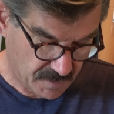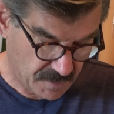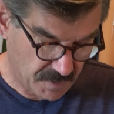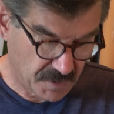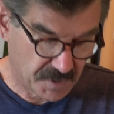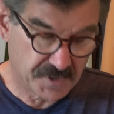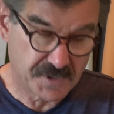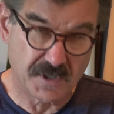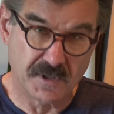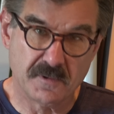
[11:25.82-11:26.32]

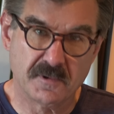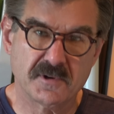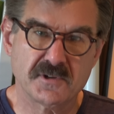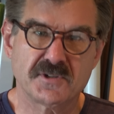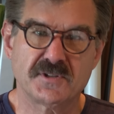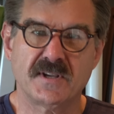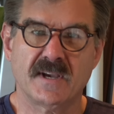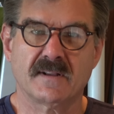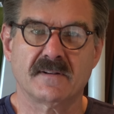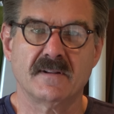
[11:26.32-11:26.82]
So there
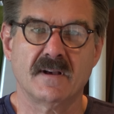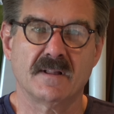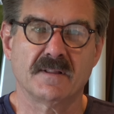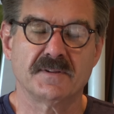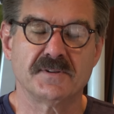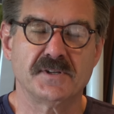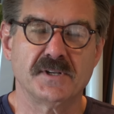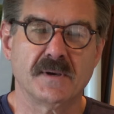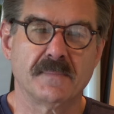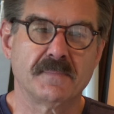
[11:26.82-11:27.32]
is
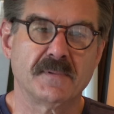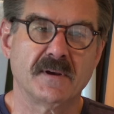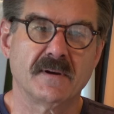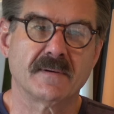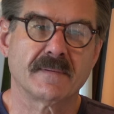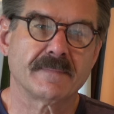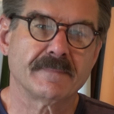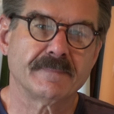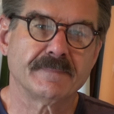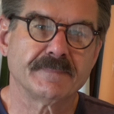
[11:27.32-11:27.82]
technology up
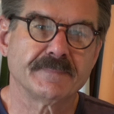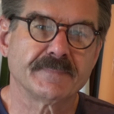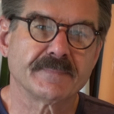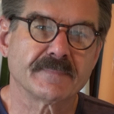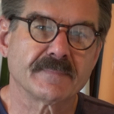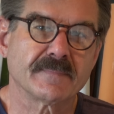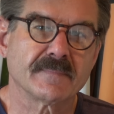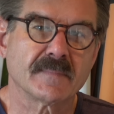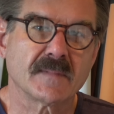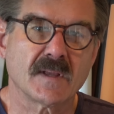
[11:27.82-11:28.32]
there,
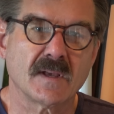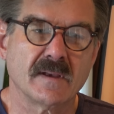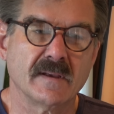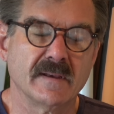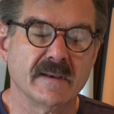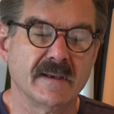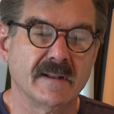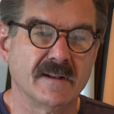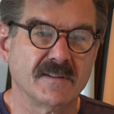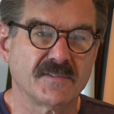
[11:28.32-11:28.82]

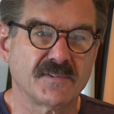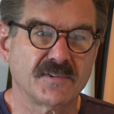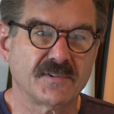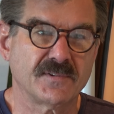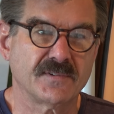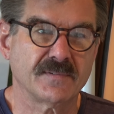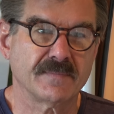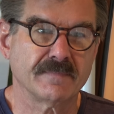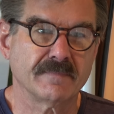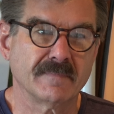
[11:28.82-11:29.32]
and
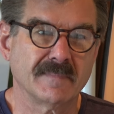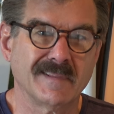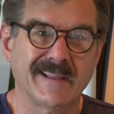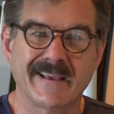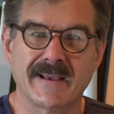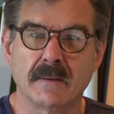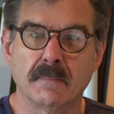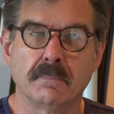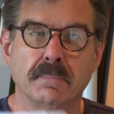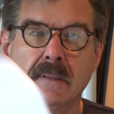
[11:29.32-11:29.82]
it's
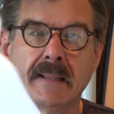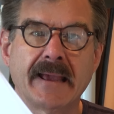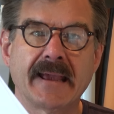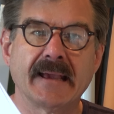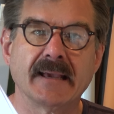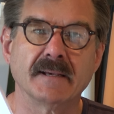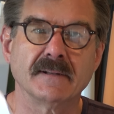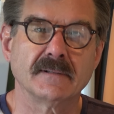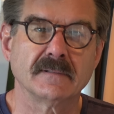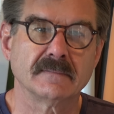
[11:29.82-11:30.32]
like a
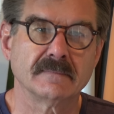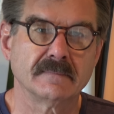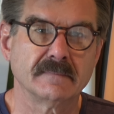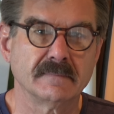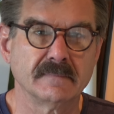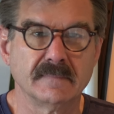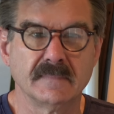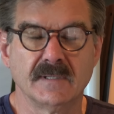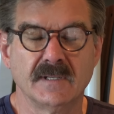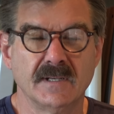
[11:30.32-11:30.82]
blanket.
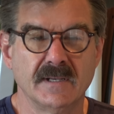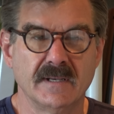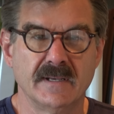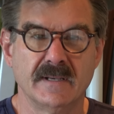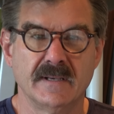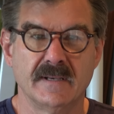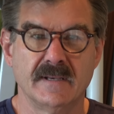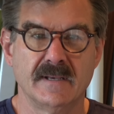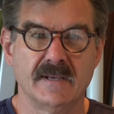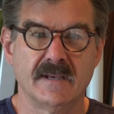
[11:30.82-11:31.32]

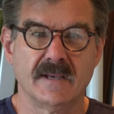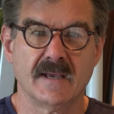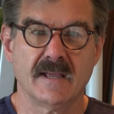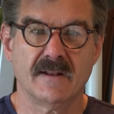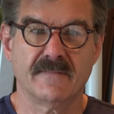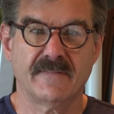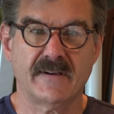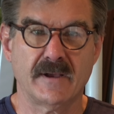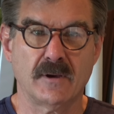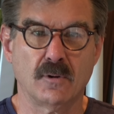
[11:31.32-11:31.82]
And
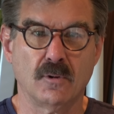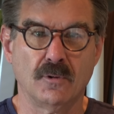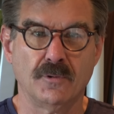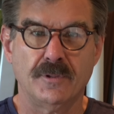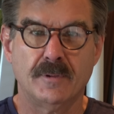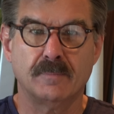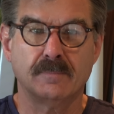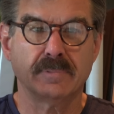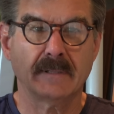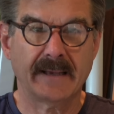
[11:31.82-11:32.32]
if I hold
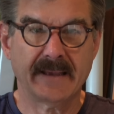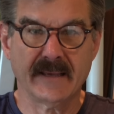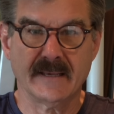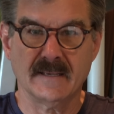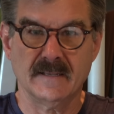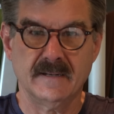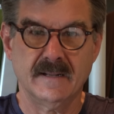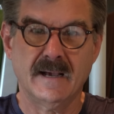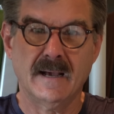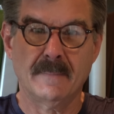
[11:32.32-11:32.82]
the
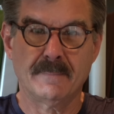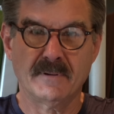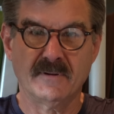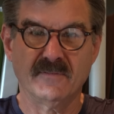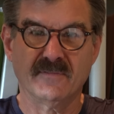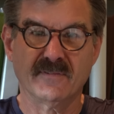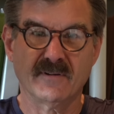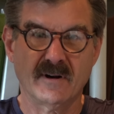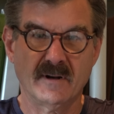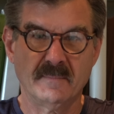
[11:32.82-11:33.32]
blanket up in
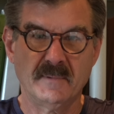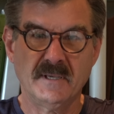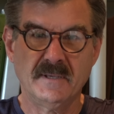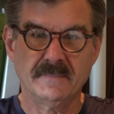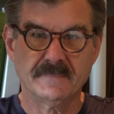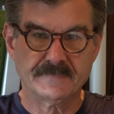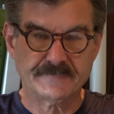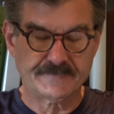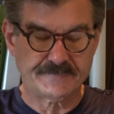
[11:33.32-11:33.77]
front of me,